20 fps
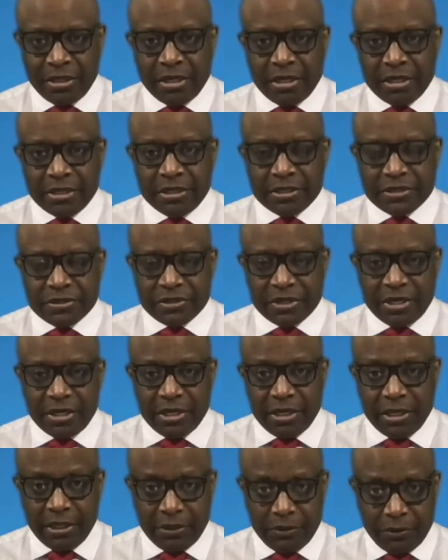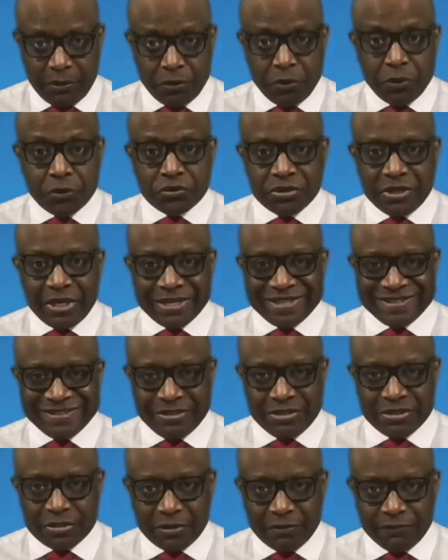The seller goes to the
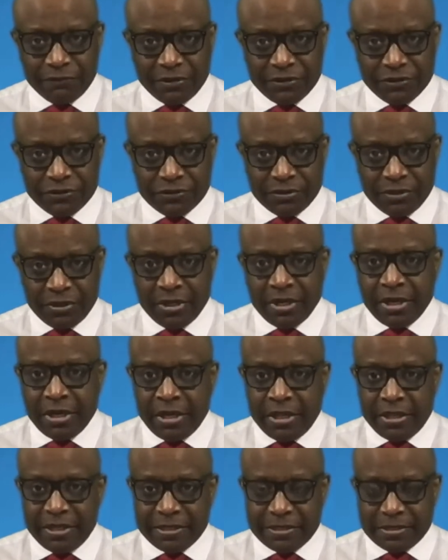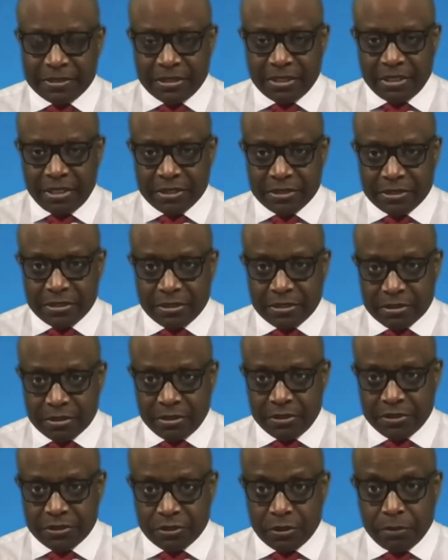solicitor first. The seller's
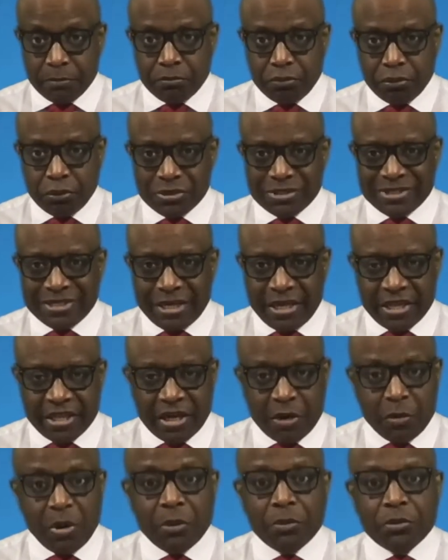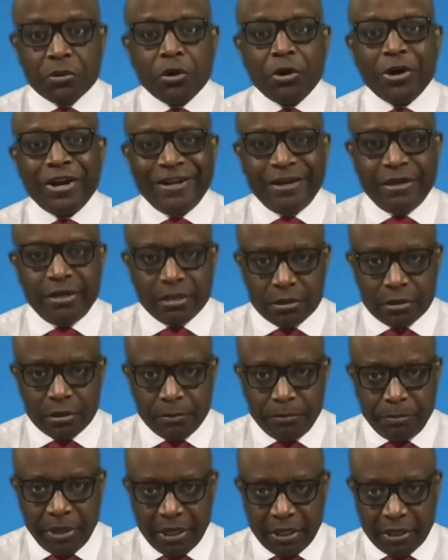solicitor puts together what we call a legal
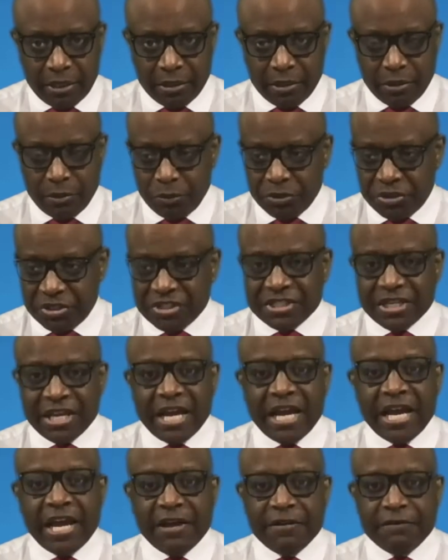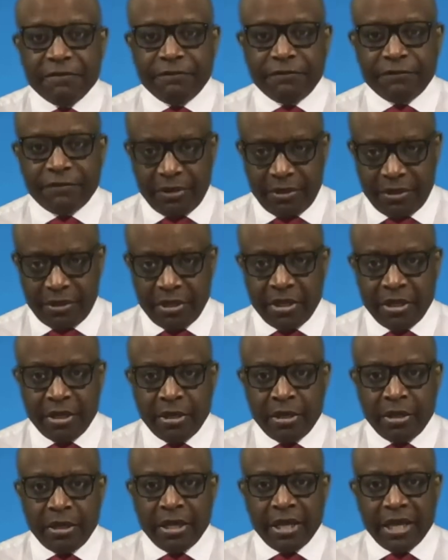pack, which is every
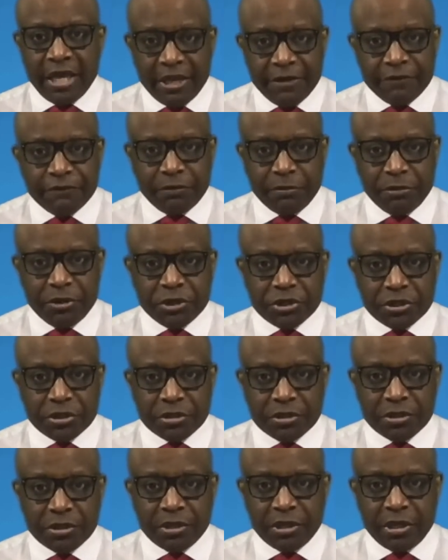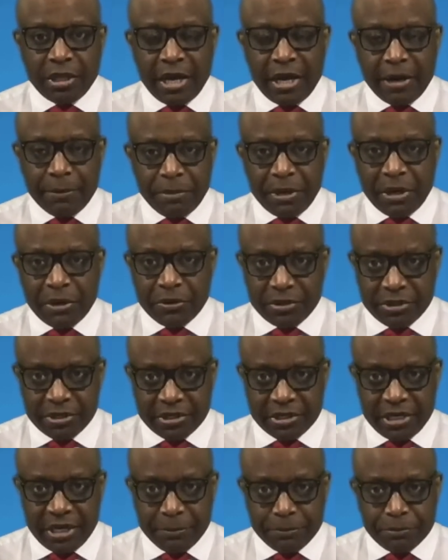information about
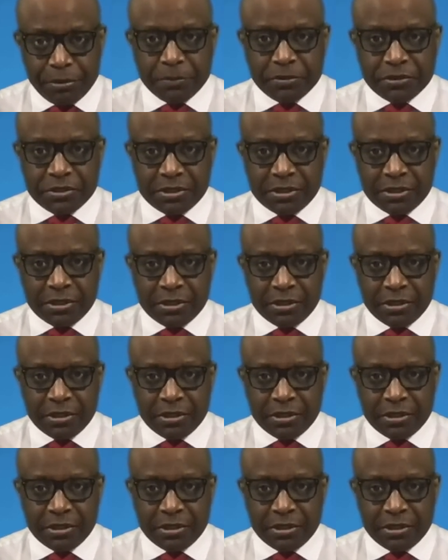that property.